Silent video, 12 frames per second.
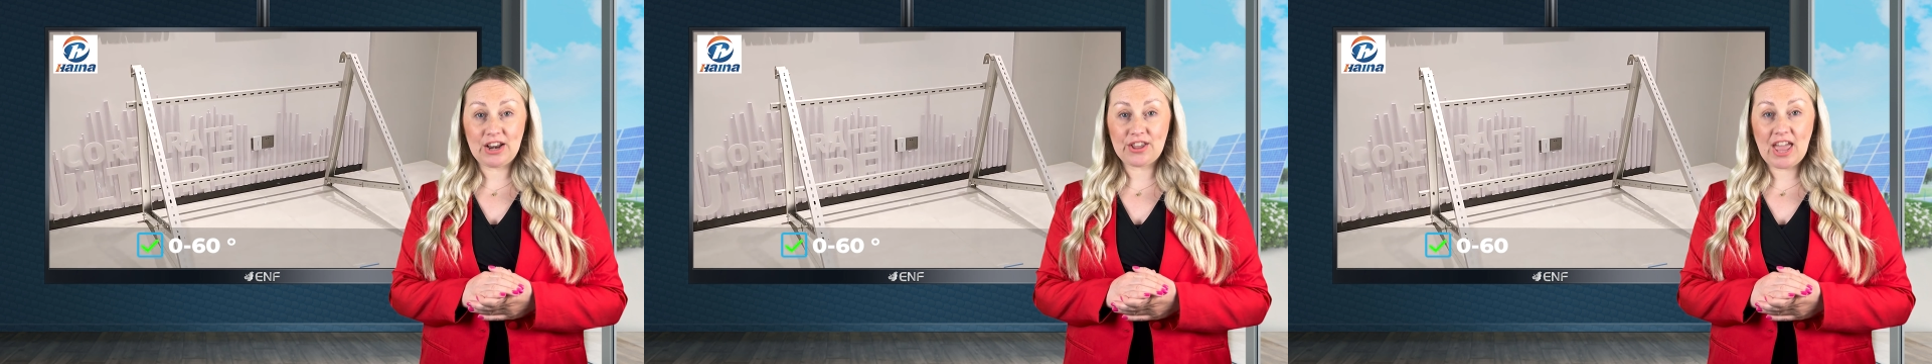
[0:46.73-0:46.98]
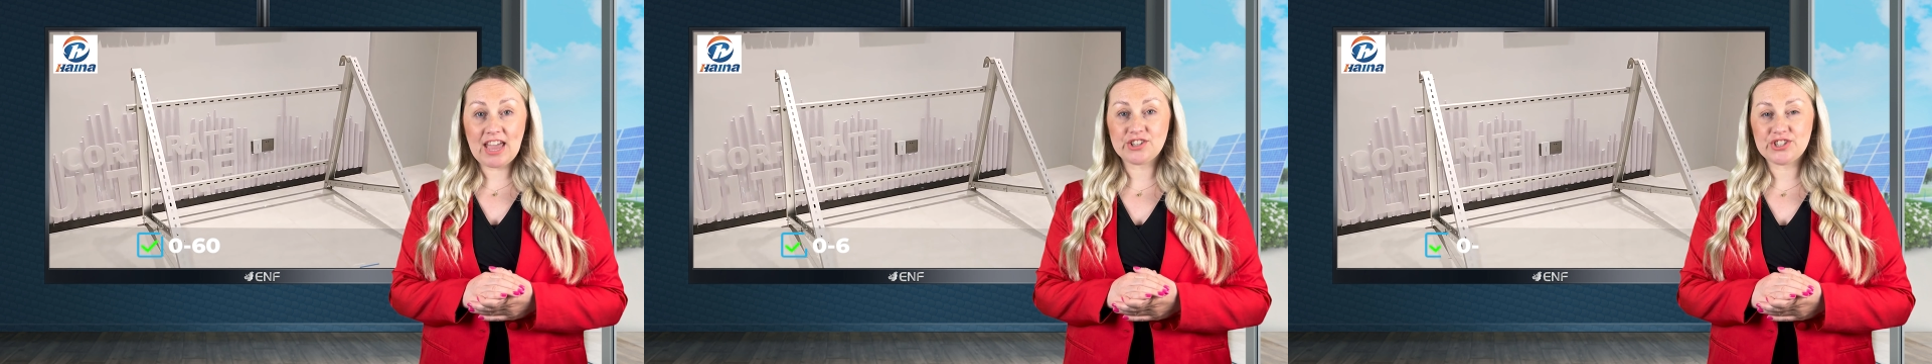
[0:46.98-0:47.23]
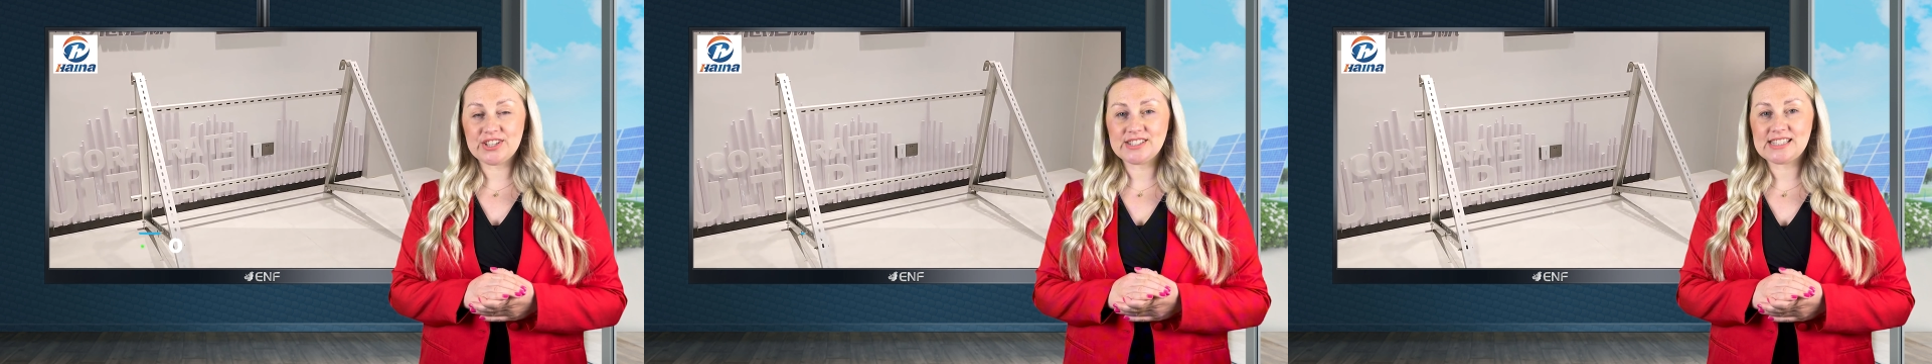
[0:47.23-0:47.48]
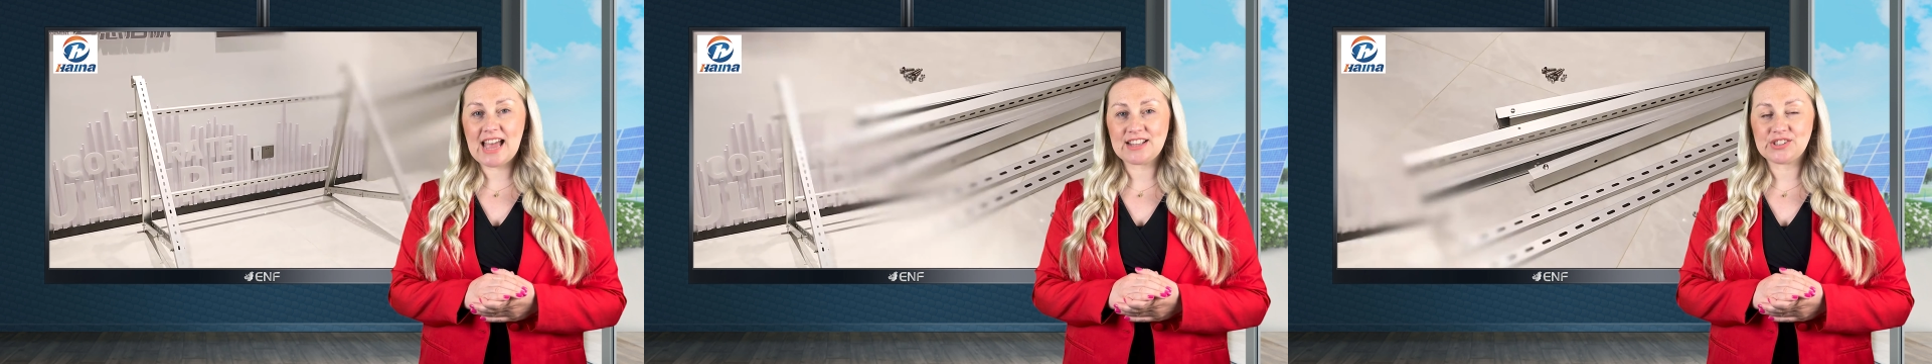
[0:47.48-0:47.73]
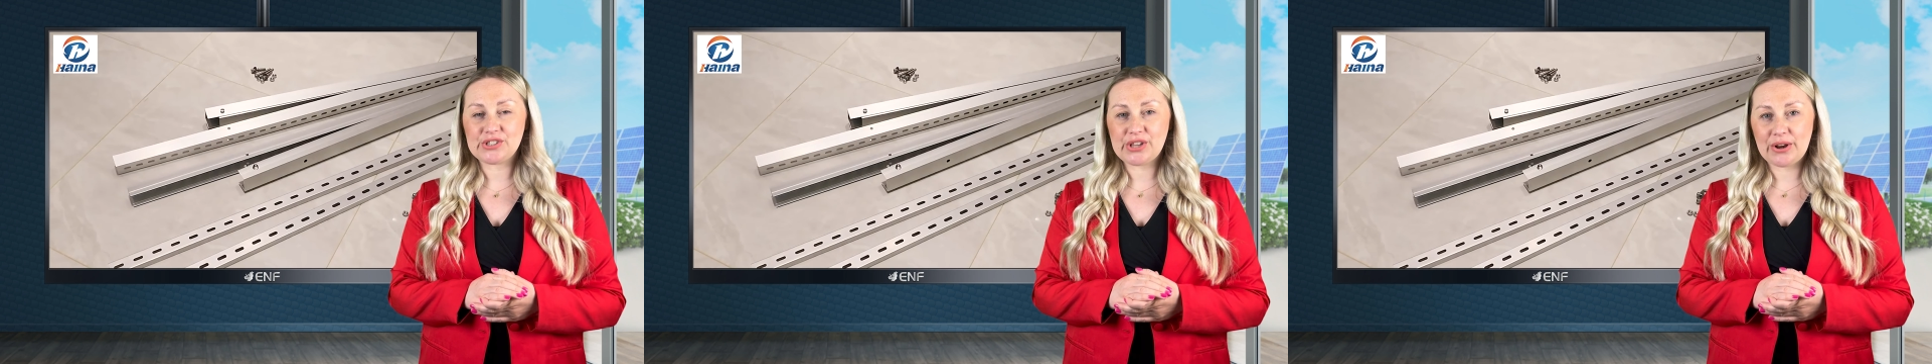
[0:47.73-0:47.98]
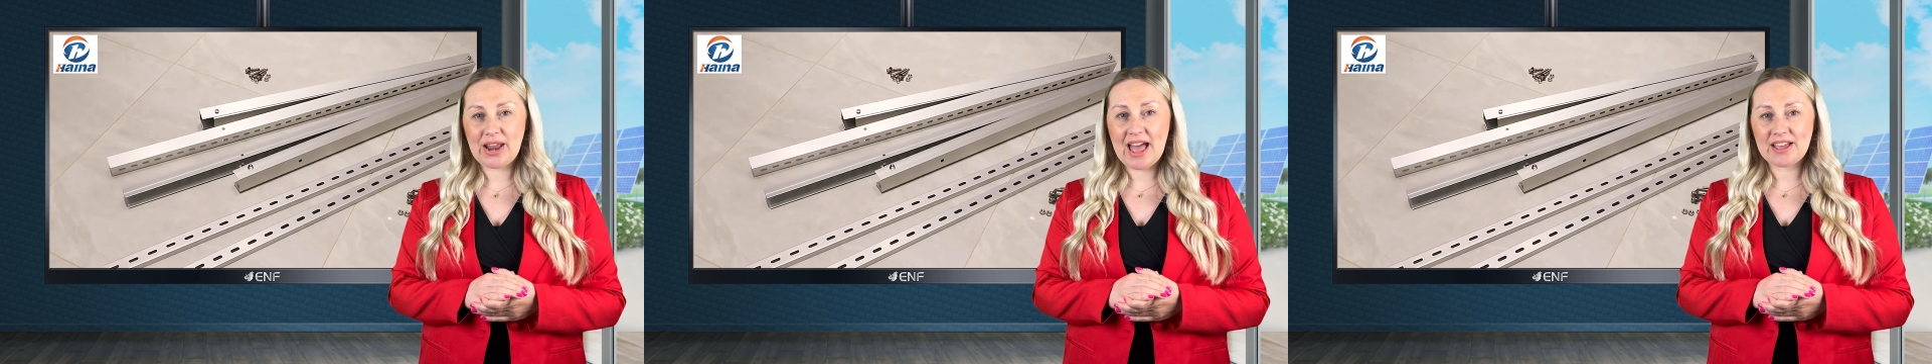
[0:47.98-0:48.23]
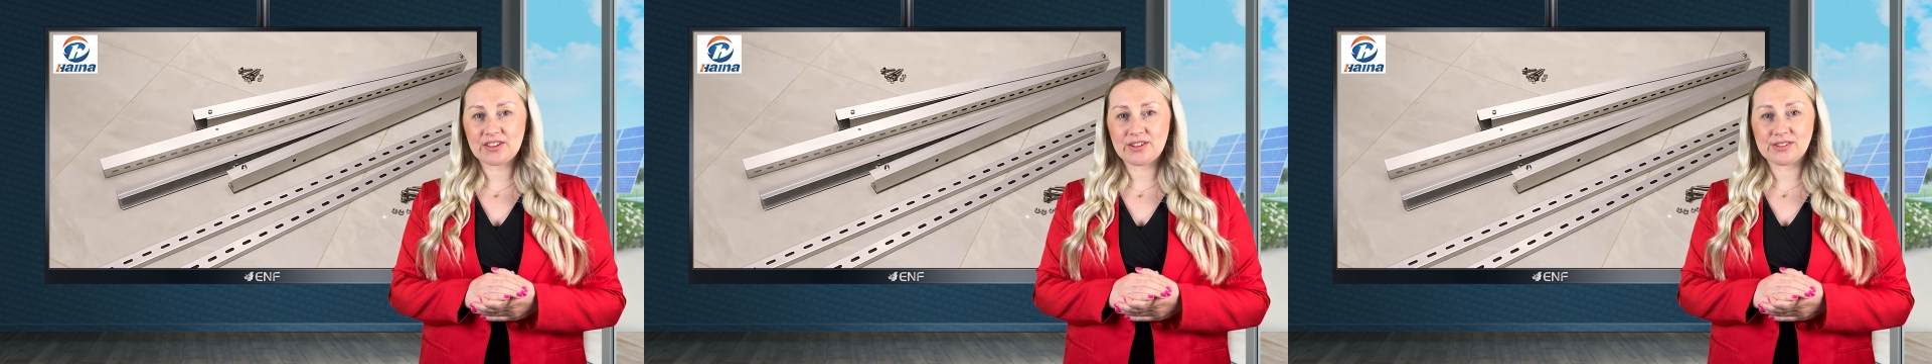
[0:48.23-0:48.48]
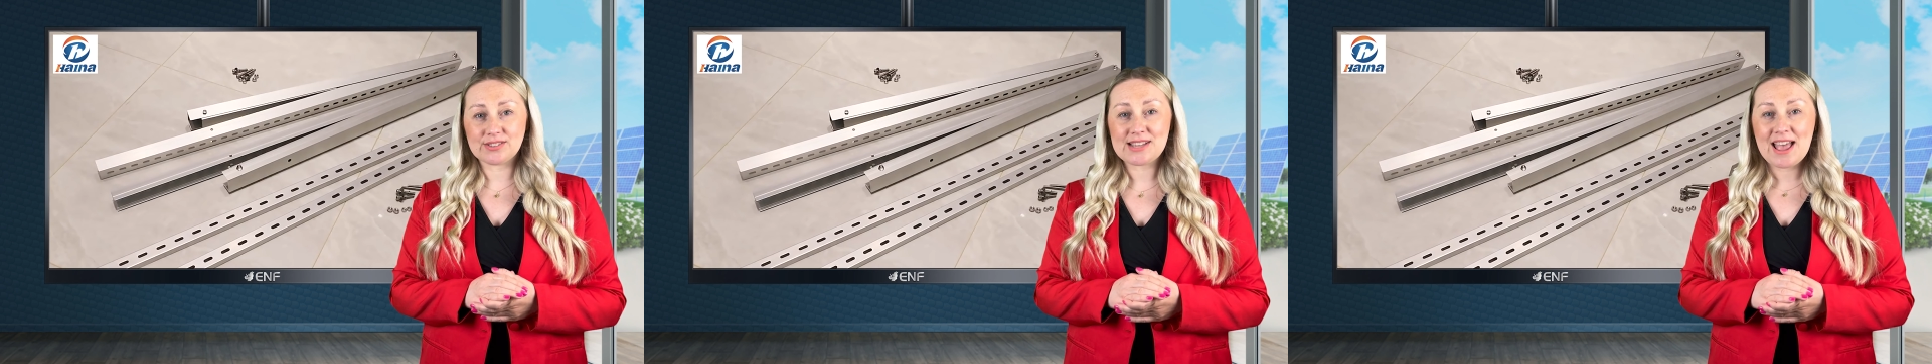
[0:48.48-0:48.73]
locations and solar
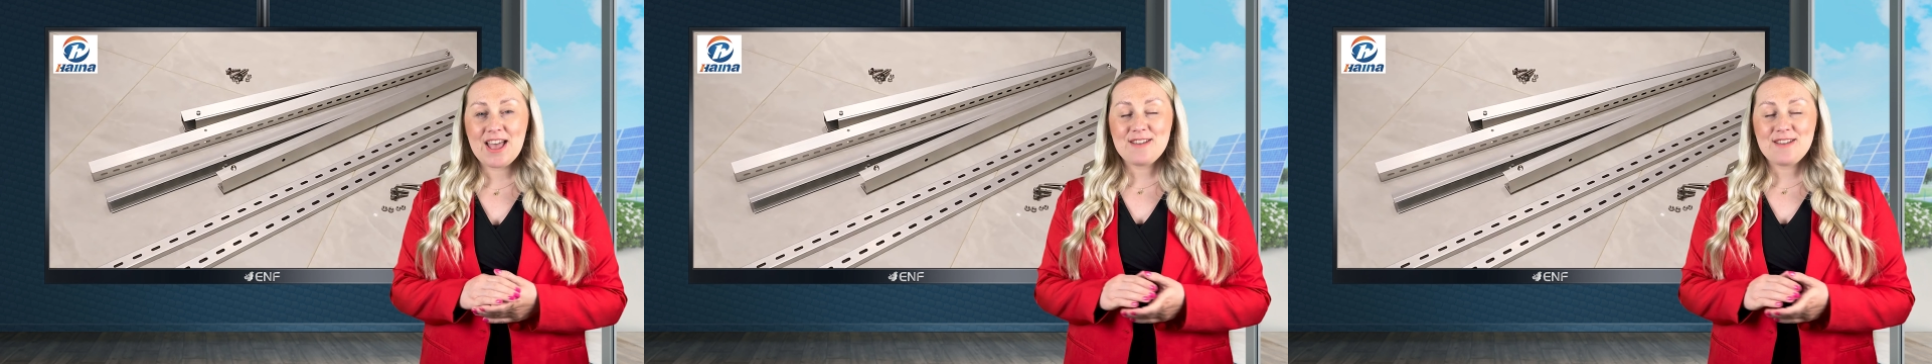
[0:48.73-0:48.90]
angles,